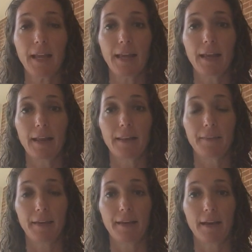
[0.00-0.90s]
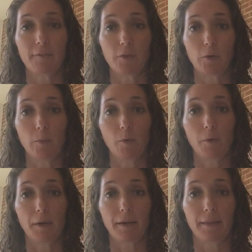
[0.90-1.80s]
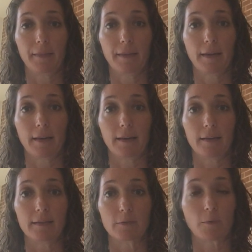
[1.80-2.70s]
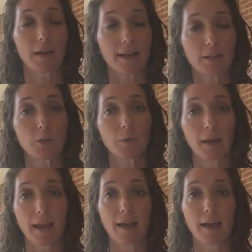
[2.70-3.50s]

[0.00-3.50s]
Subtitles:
and they have a little boy that is right at 2.5.